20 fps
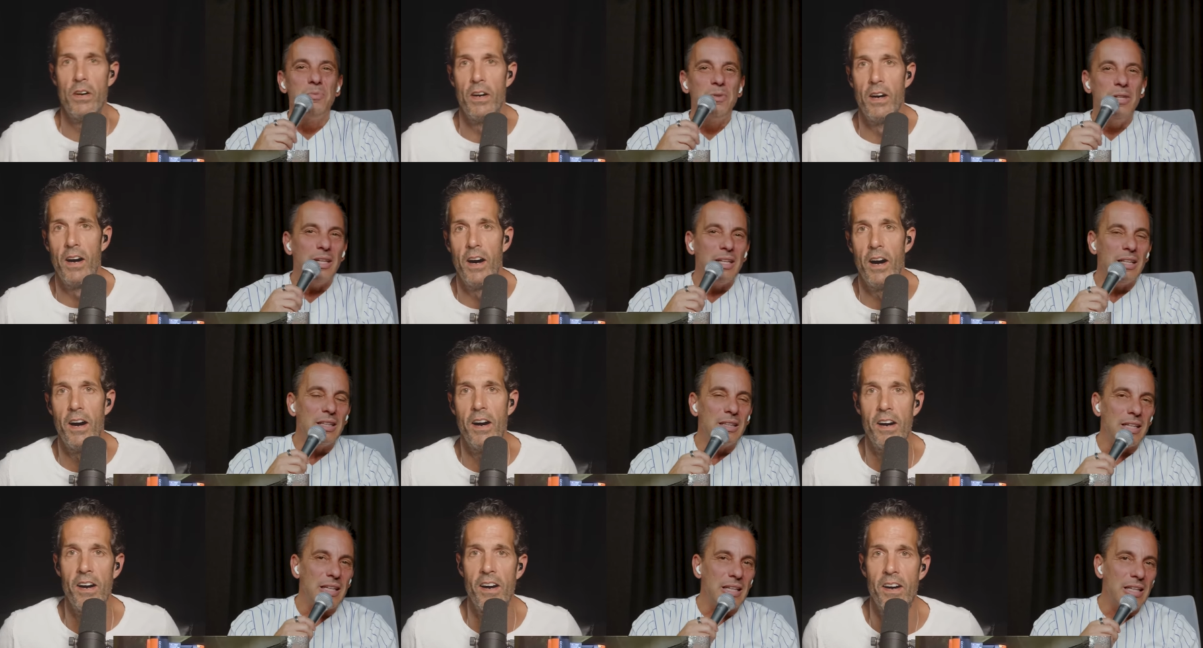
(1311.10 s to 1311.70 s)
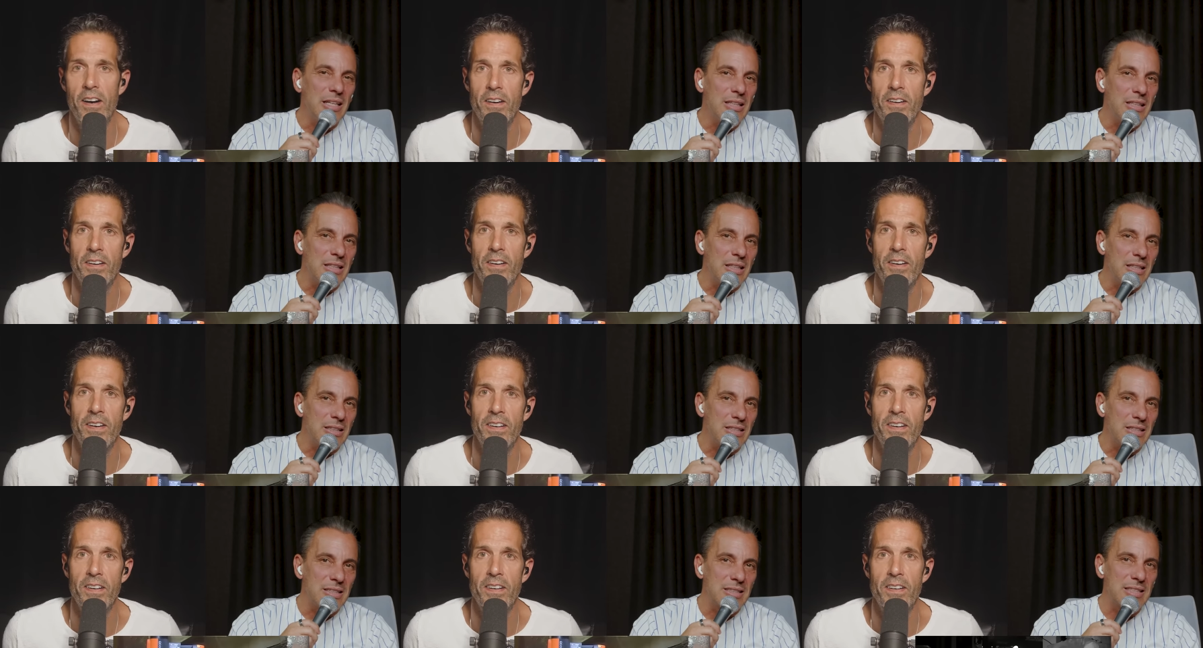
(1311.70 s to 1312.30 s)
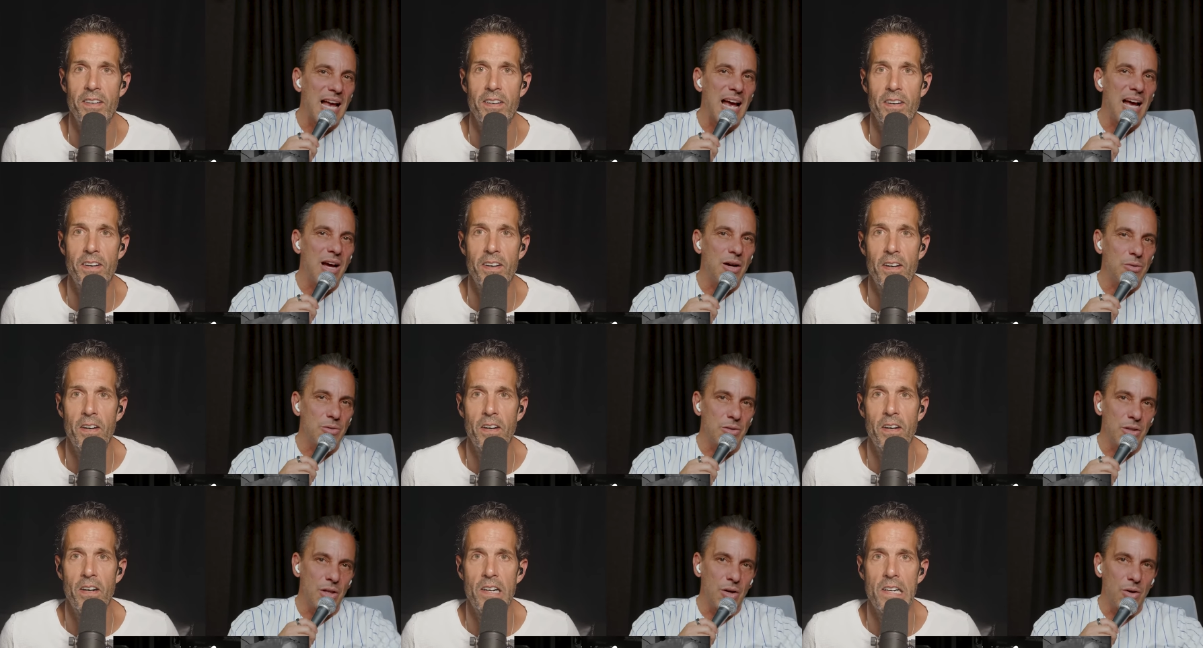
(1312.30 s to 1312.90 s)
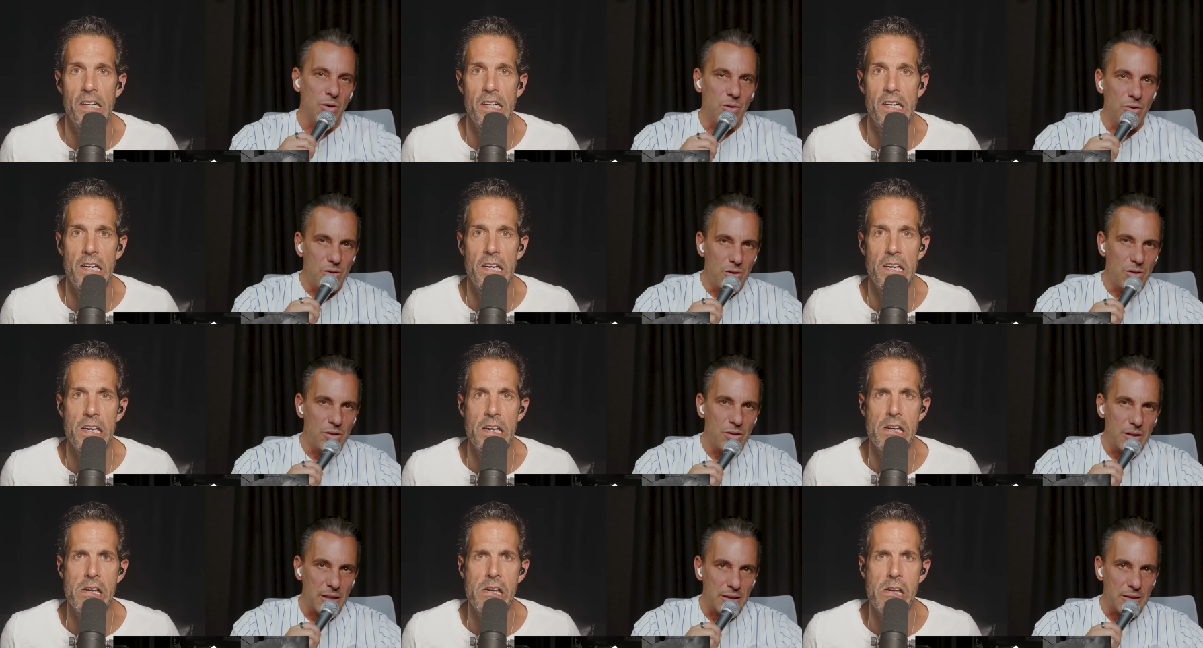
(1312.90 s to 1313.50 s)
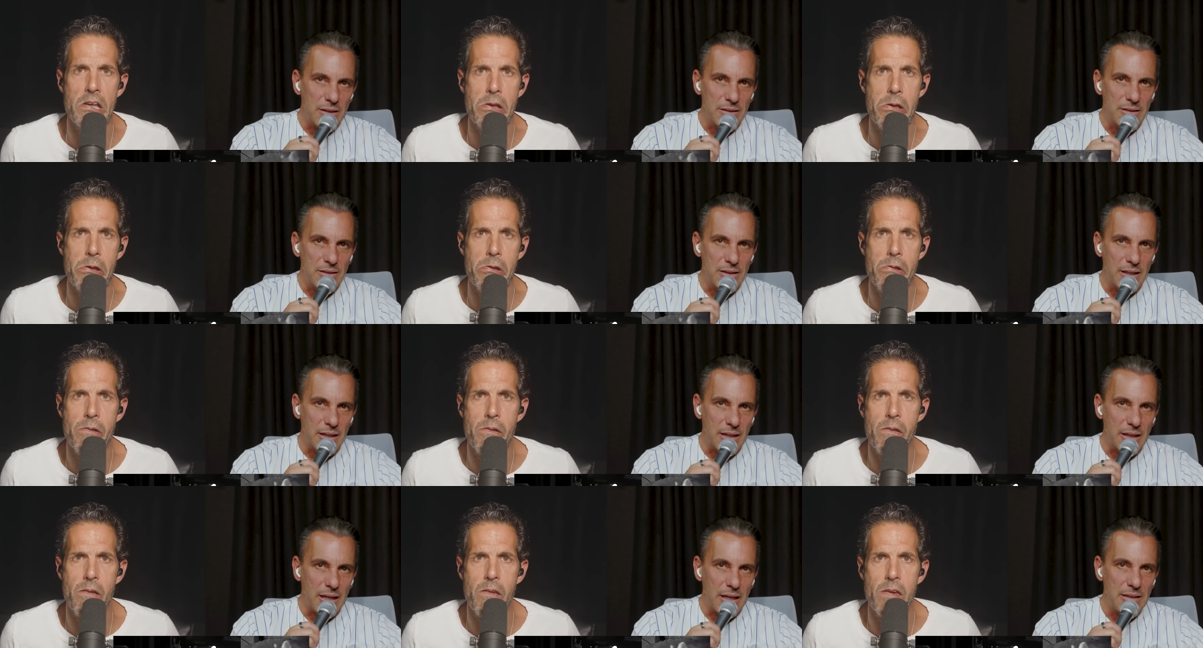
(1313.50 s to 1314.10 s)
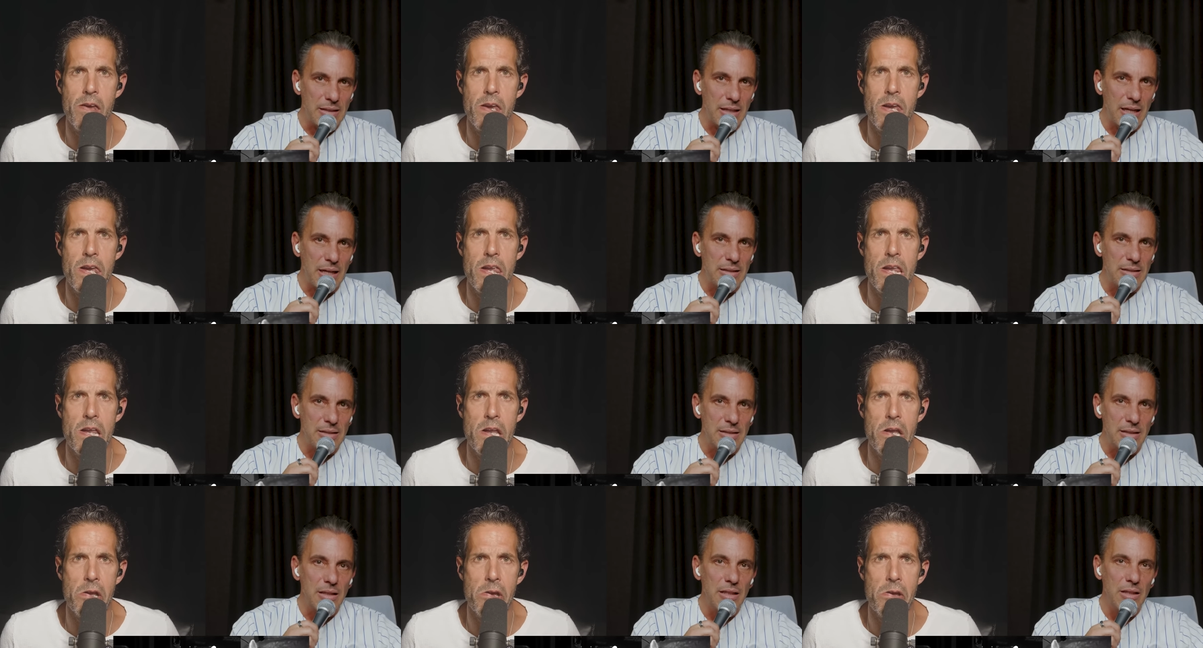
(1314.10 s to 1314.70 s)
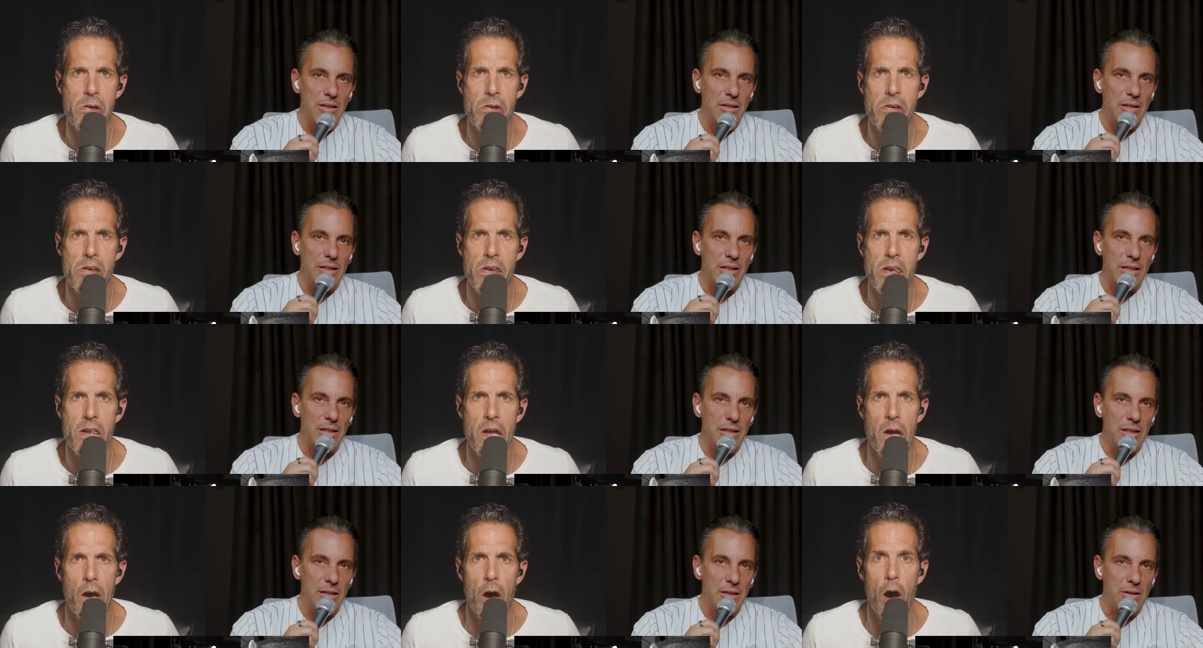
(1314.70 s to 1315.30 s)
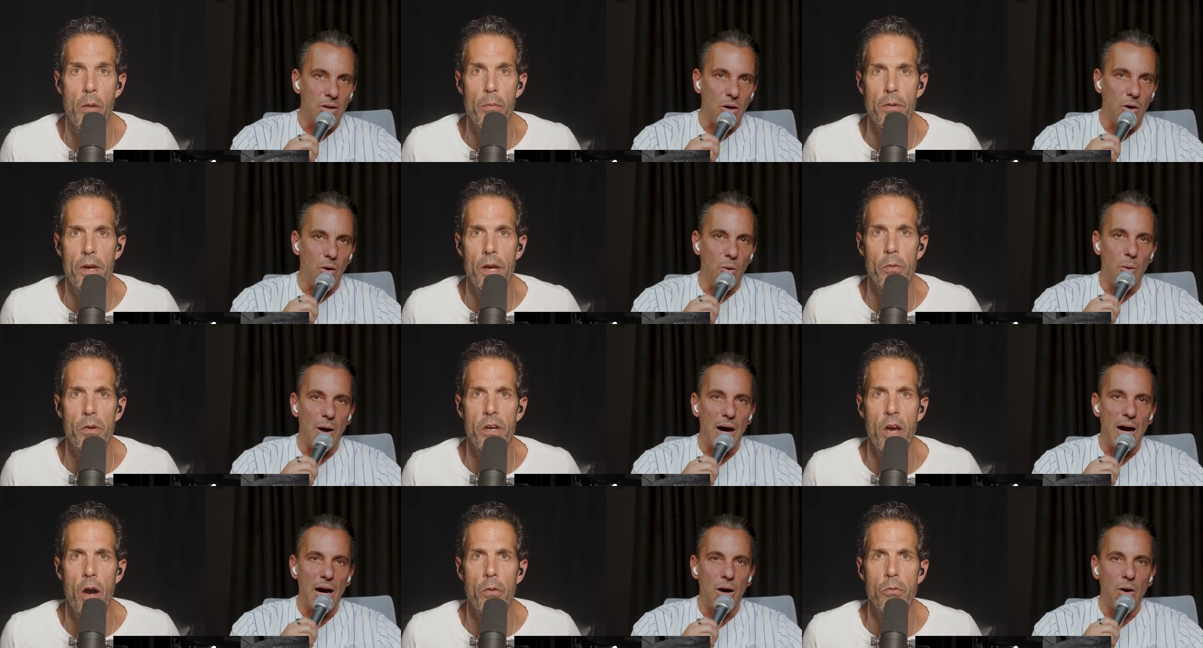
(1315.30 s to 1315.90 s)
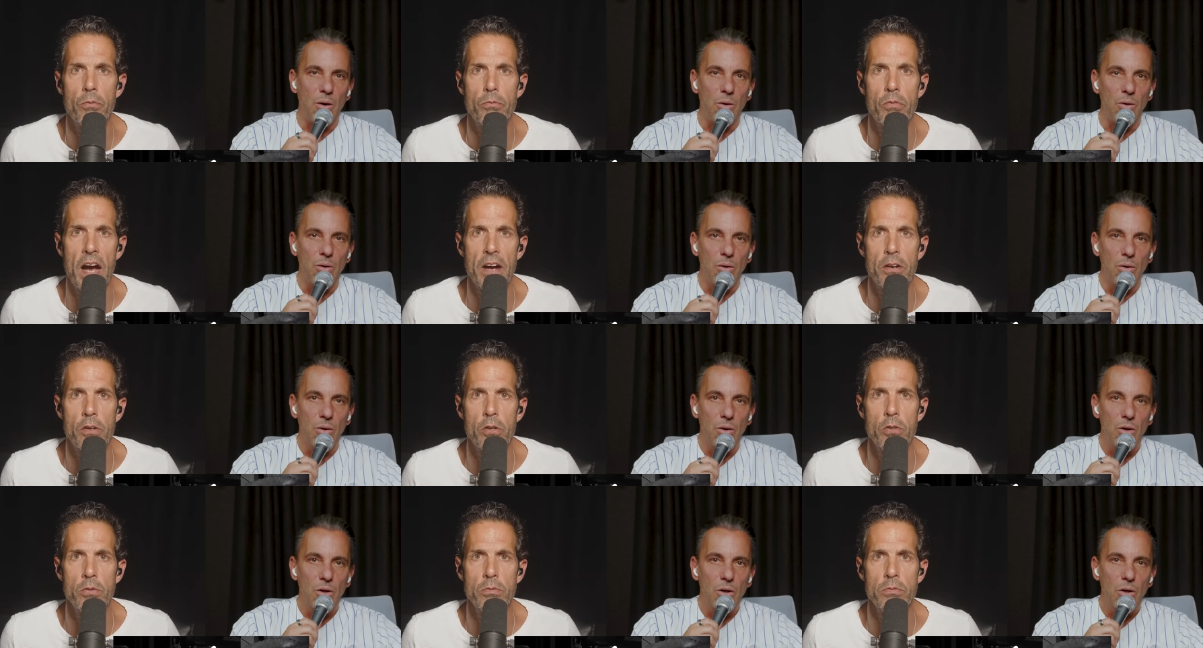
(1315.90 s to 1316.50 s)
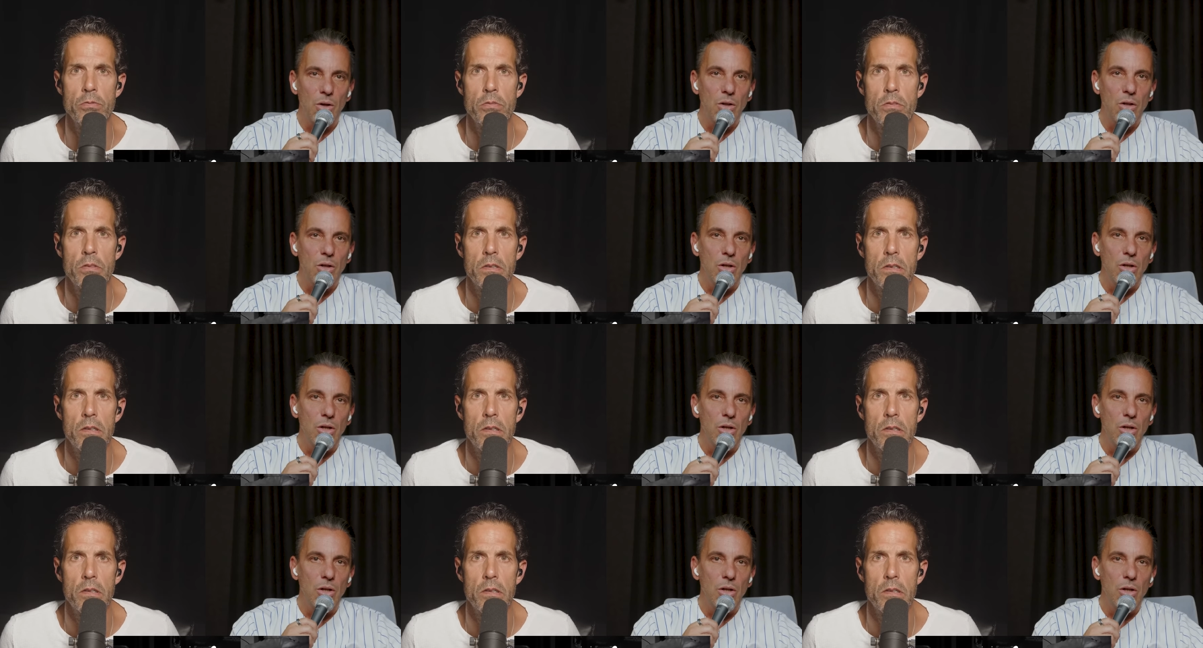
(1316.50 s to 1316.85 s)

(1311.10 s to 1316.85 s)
Speaker 1: the uh, the the sound though that this thing it it's literally.
Speaker 2: Oh, oh here wow. we go, raccoon.